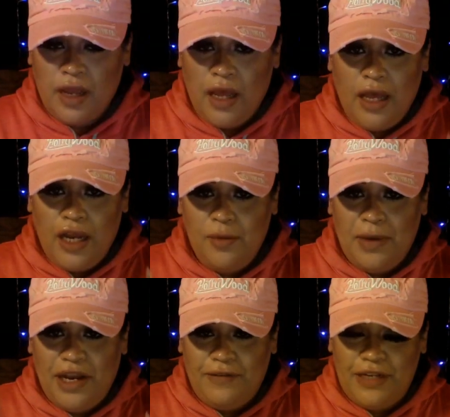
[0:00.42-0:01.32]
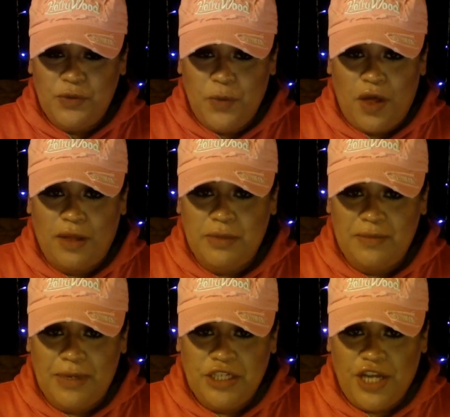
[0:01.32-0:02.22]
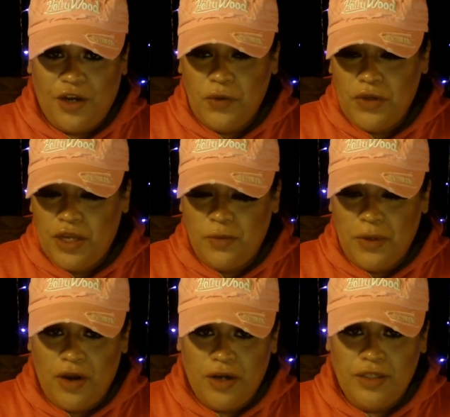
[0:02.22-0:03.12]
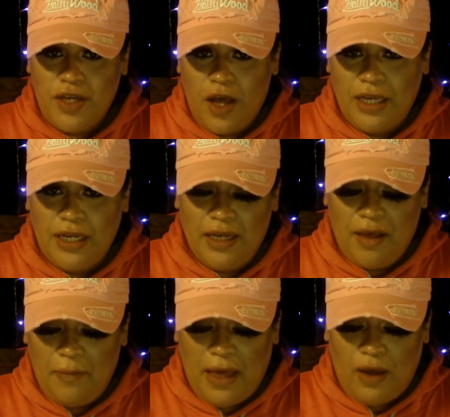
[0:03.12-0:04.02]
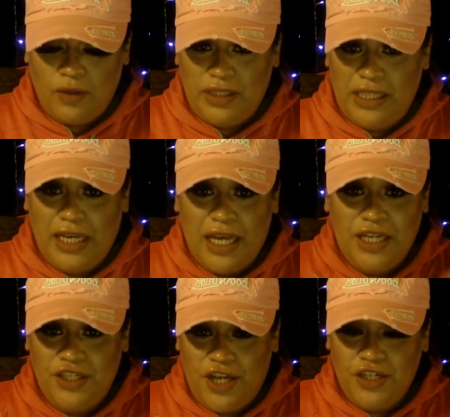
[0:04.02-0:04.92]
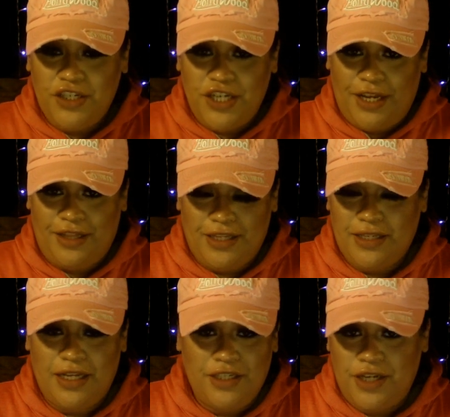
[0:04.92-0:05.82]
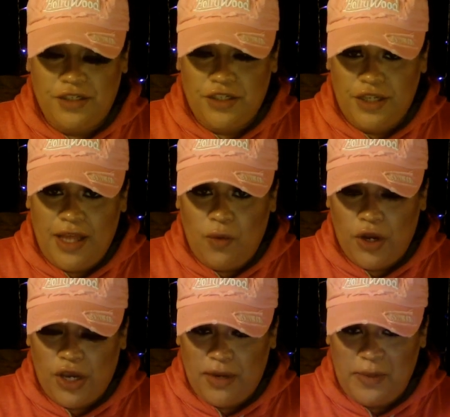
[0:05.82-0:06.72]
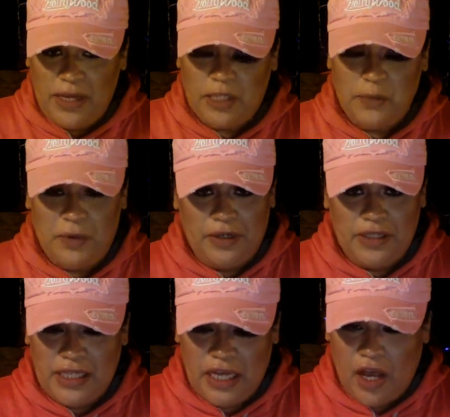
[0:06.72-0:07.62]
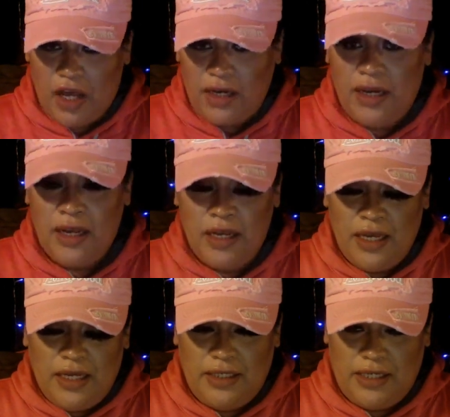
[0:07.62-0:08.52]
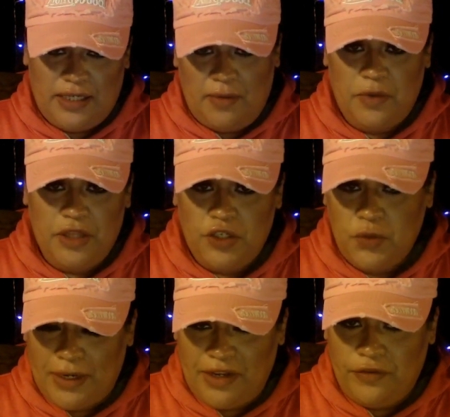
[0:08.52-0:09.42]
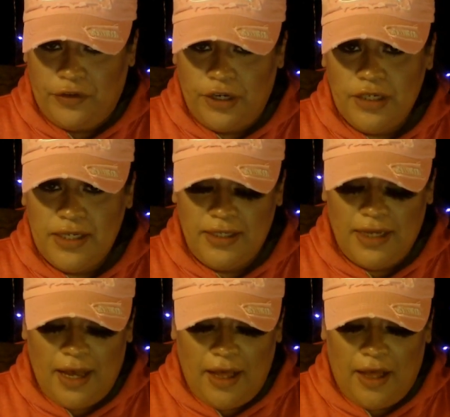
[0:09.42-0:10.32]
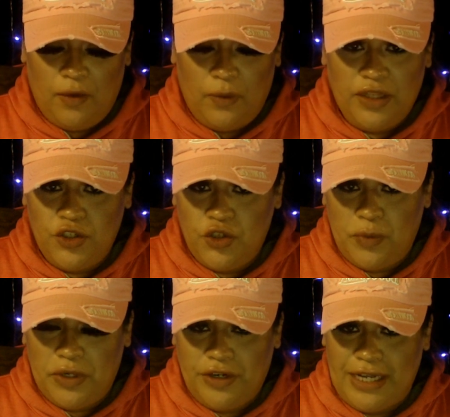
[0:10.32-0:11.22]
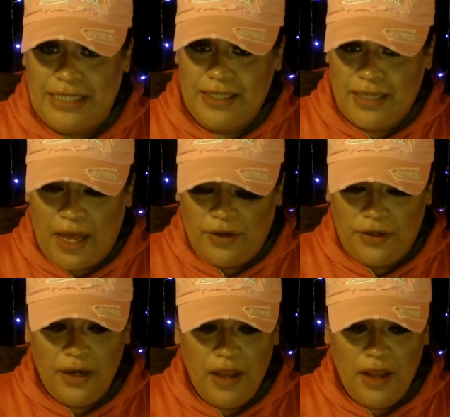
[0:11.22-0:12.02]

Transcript: Hello my lovelies, welcome to my channel. Here we are talking about the conjunction, this conjunction that we're going to be experiencing on December the twenty-first uh, with Jupiter and Saturn.